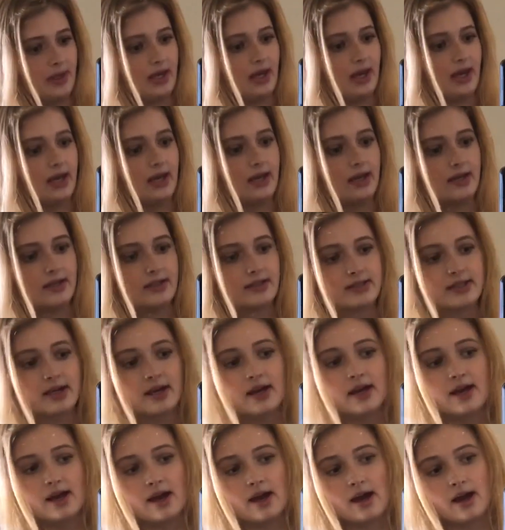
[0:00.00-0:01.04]
because
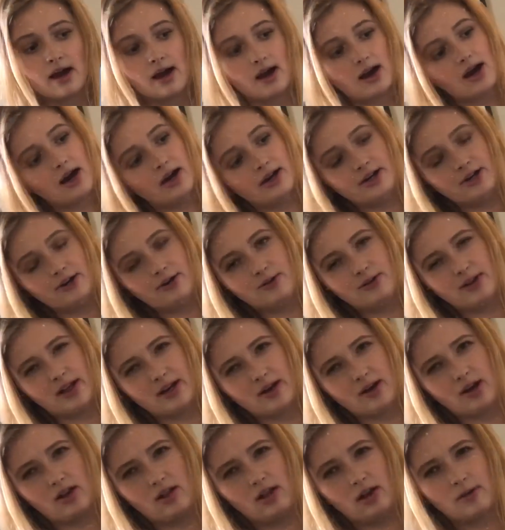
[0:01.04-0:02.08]
I know
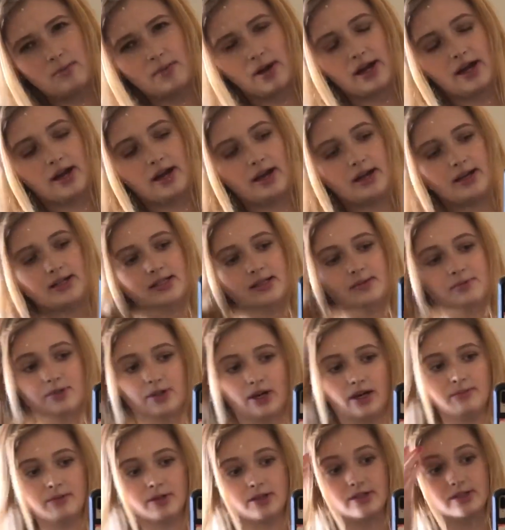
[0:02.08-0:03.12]
like a lot of my
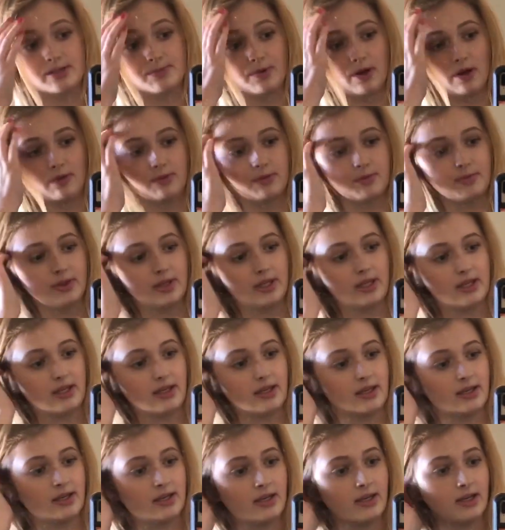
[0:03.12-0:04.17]
subscribers
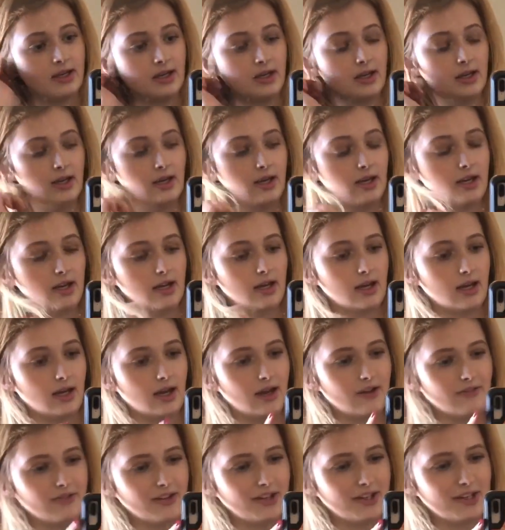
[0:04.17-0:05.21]
probably,
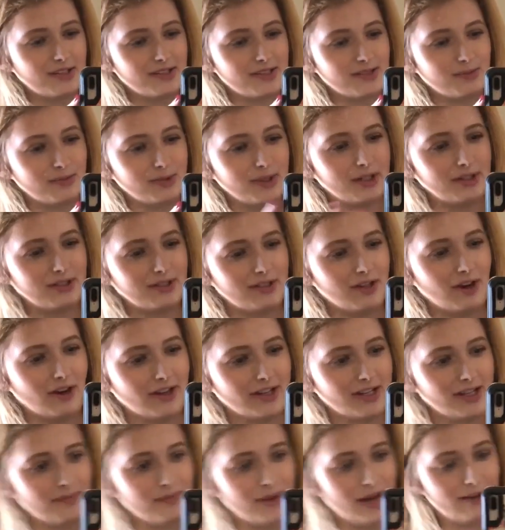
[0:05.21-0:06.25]
I feel like it's weird
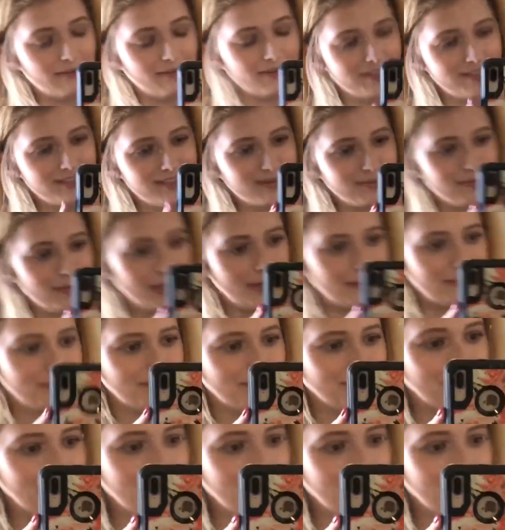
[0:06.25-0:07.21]
talking backwards, but